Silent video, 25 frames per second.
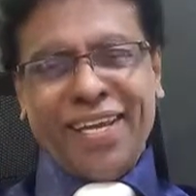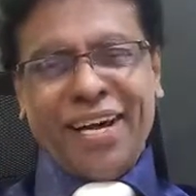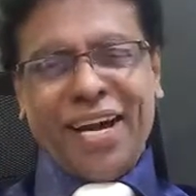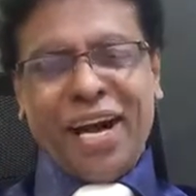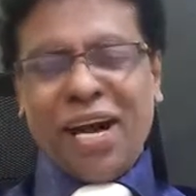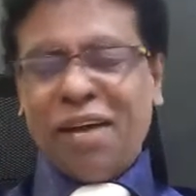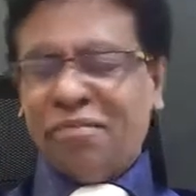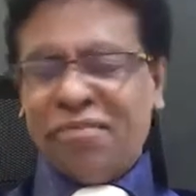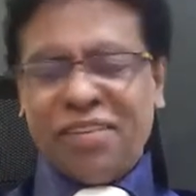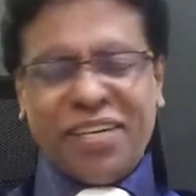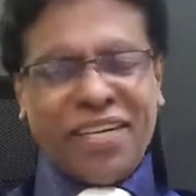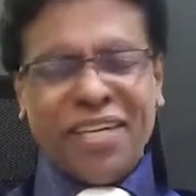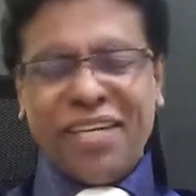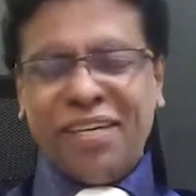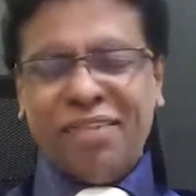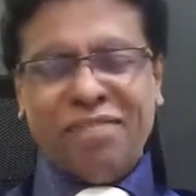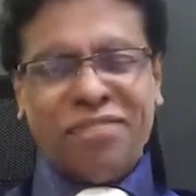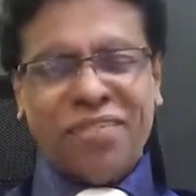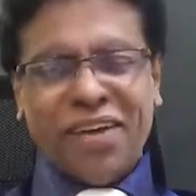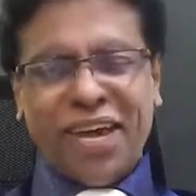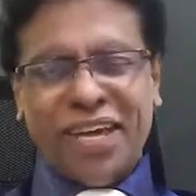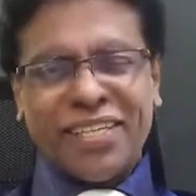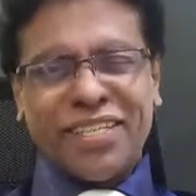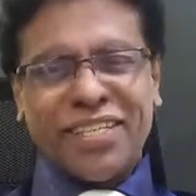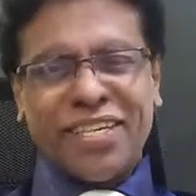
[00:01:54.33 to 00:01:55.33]
I'm really
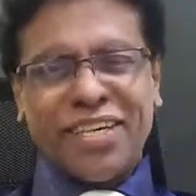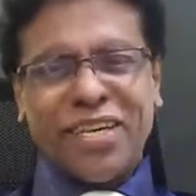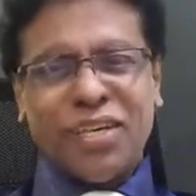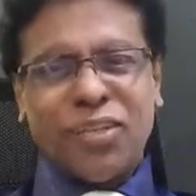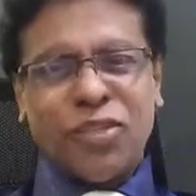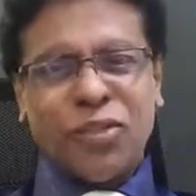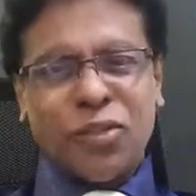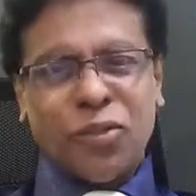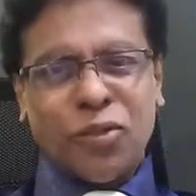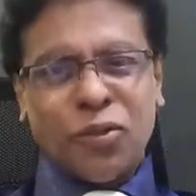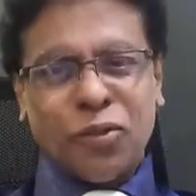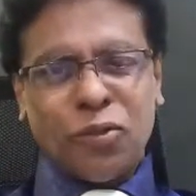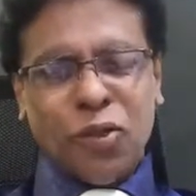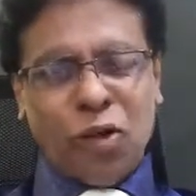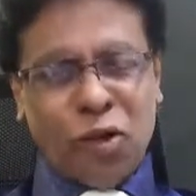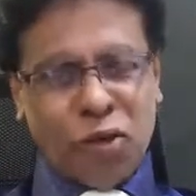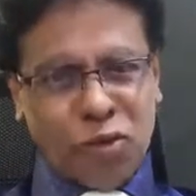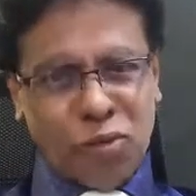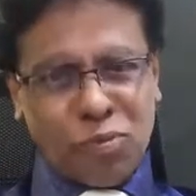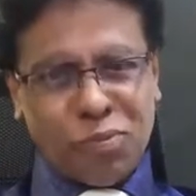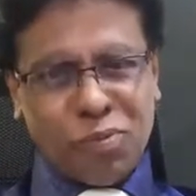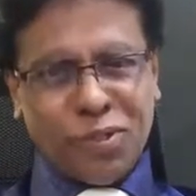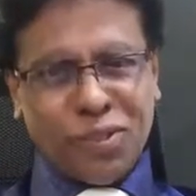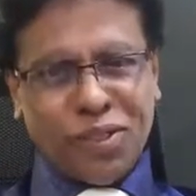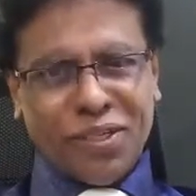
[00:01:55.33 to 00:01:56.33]
fascinated to talk
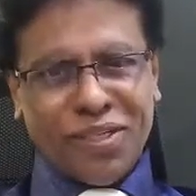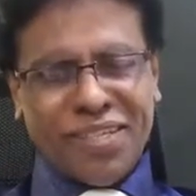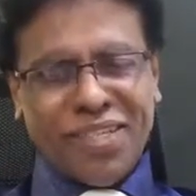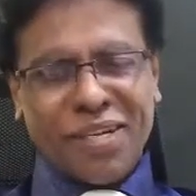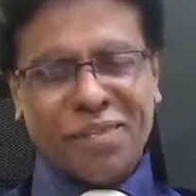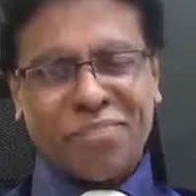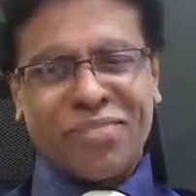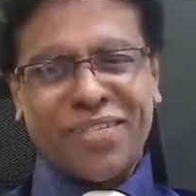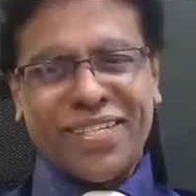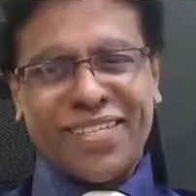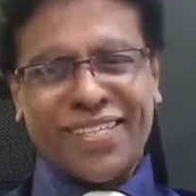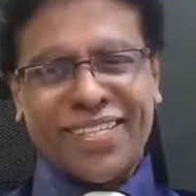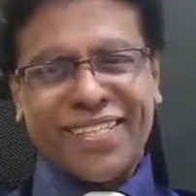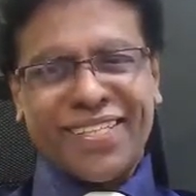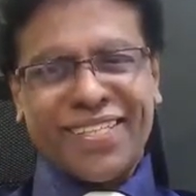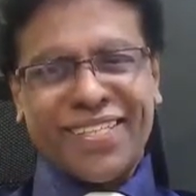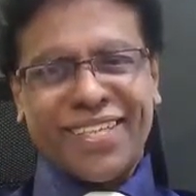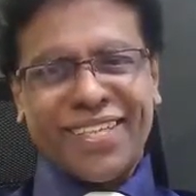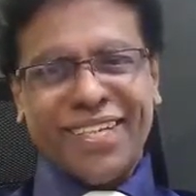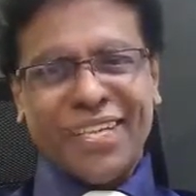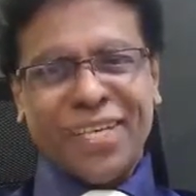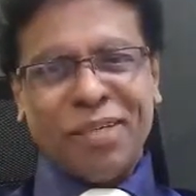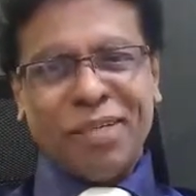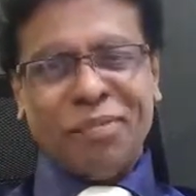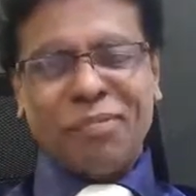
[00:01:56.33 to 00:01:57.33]
about the subject
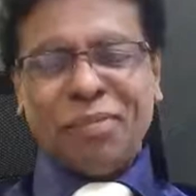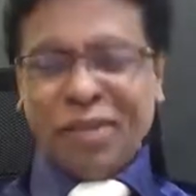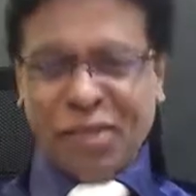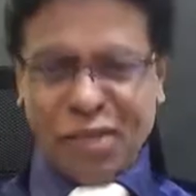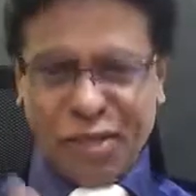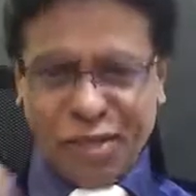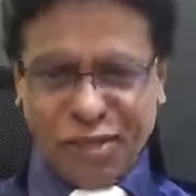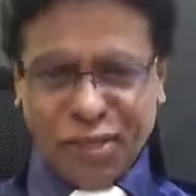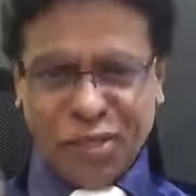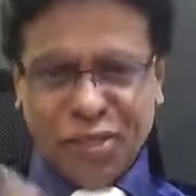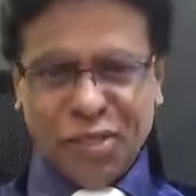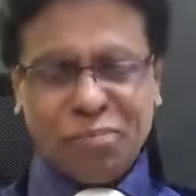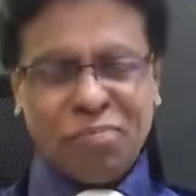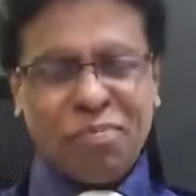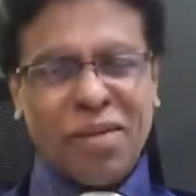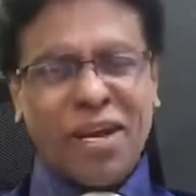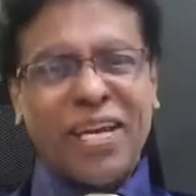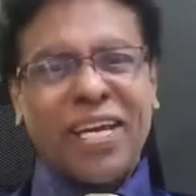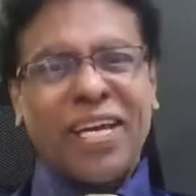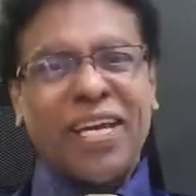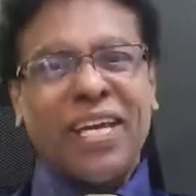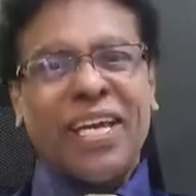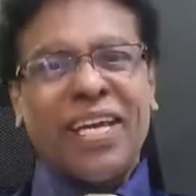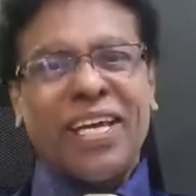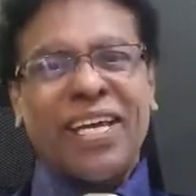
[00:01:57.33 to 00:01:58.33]
because it's
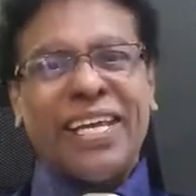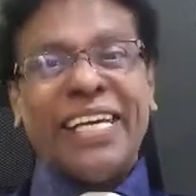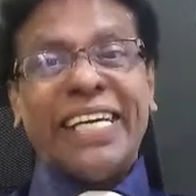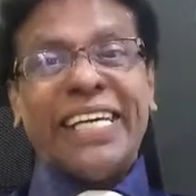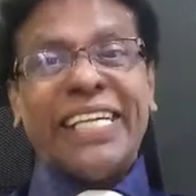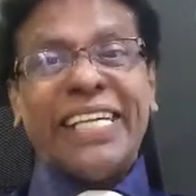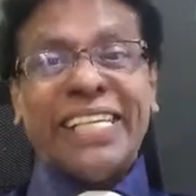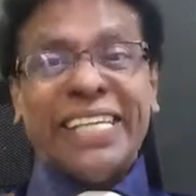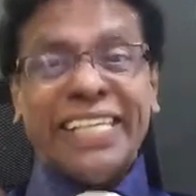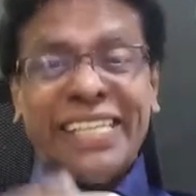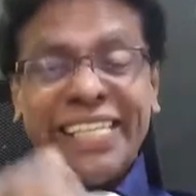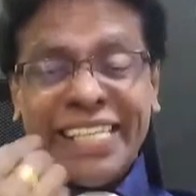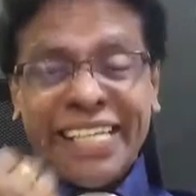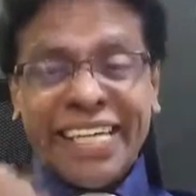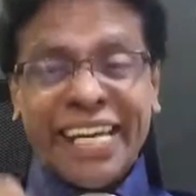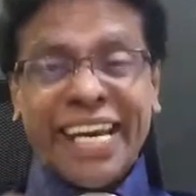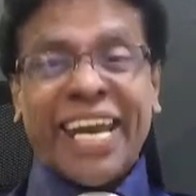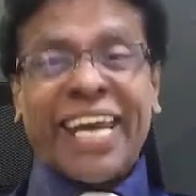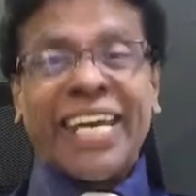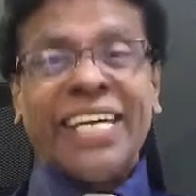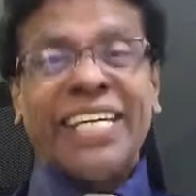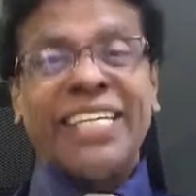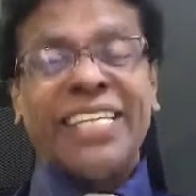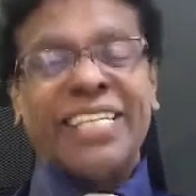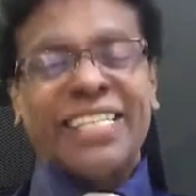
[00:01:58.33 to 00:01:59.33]
my
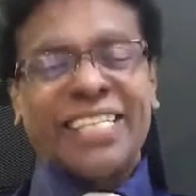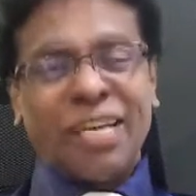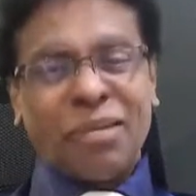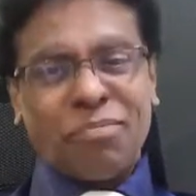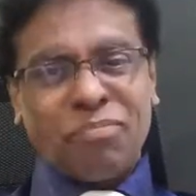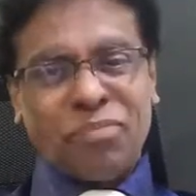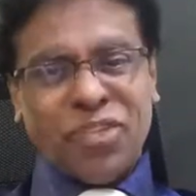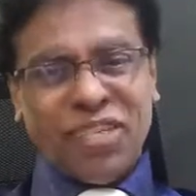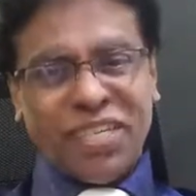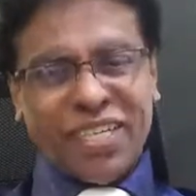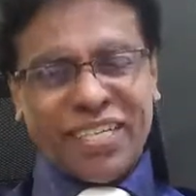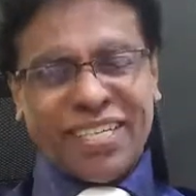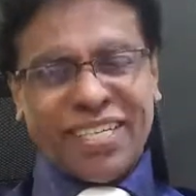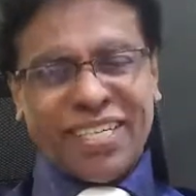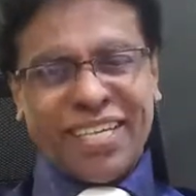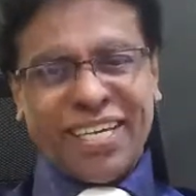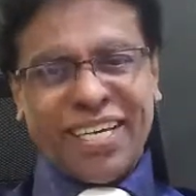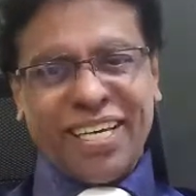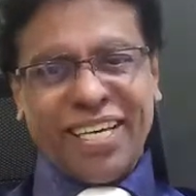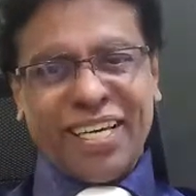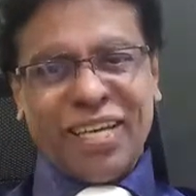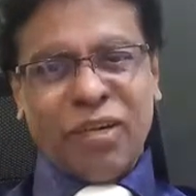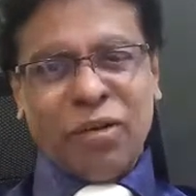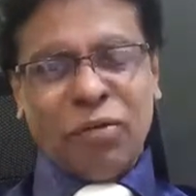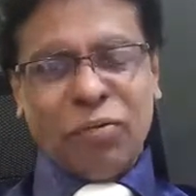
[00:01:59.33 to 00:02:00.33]
ingrained subjects
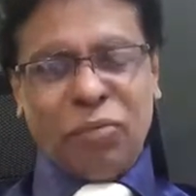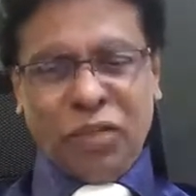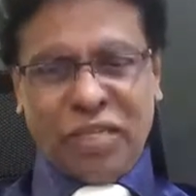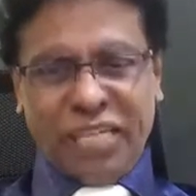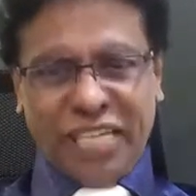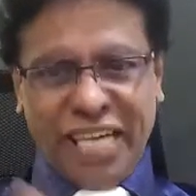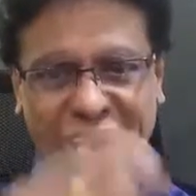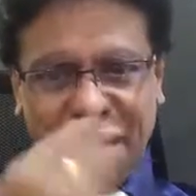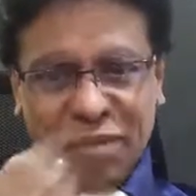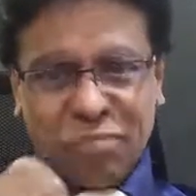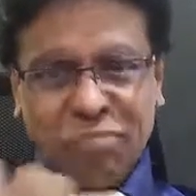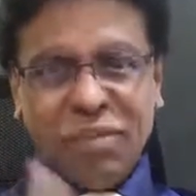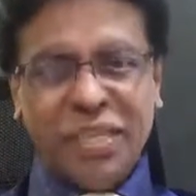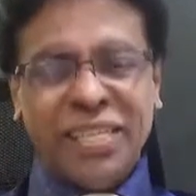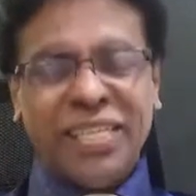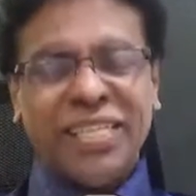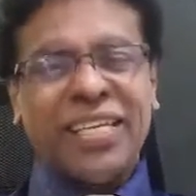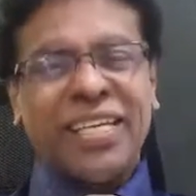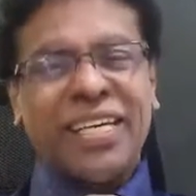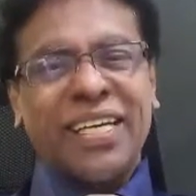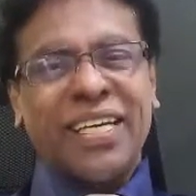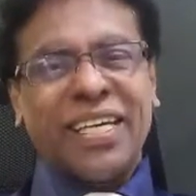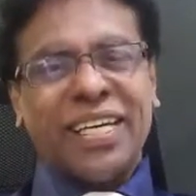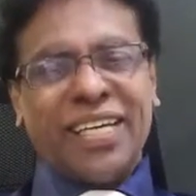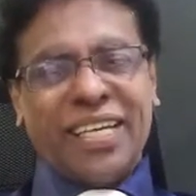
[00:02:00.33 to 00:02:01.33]
which I've been
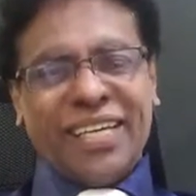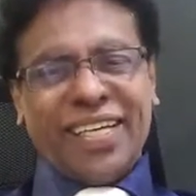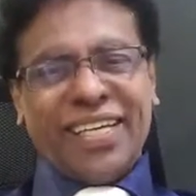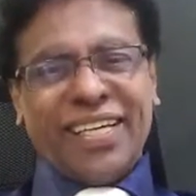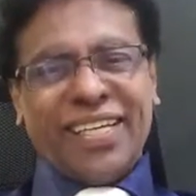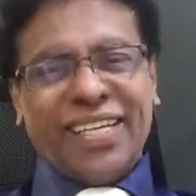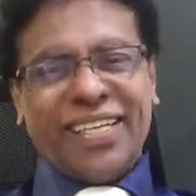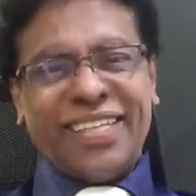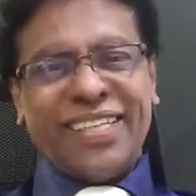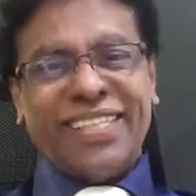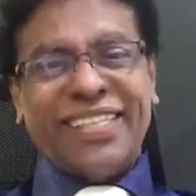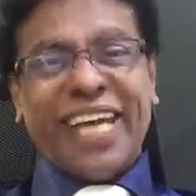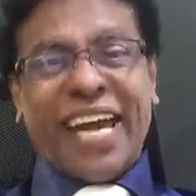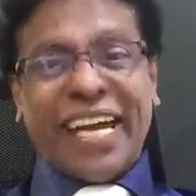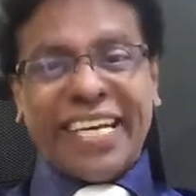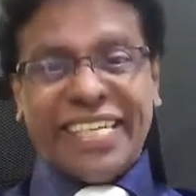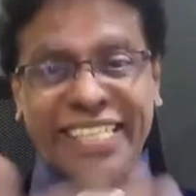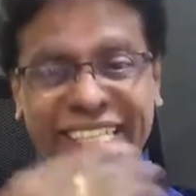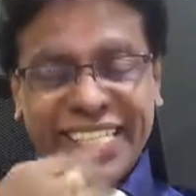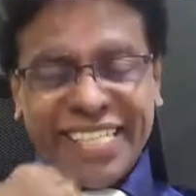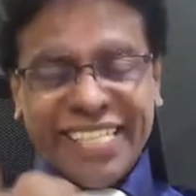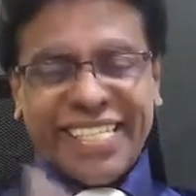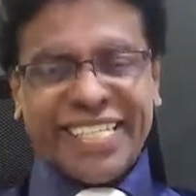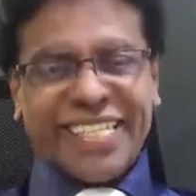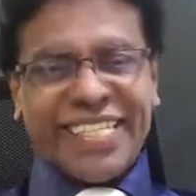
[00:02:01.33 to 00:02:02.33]

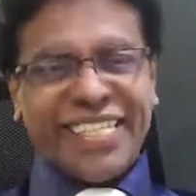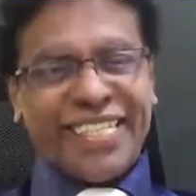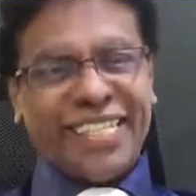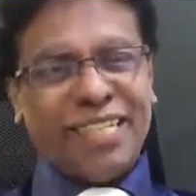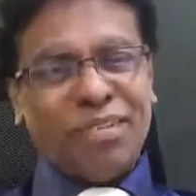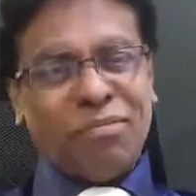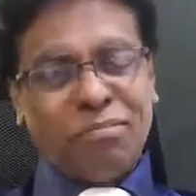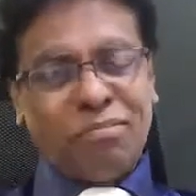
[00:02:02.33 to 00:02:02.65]
digested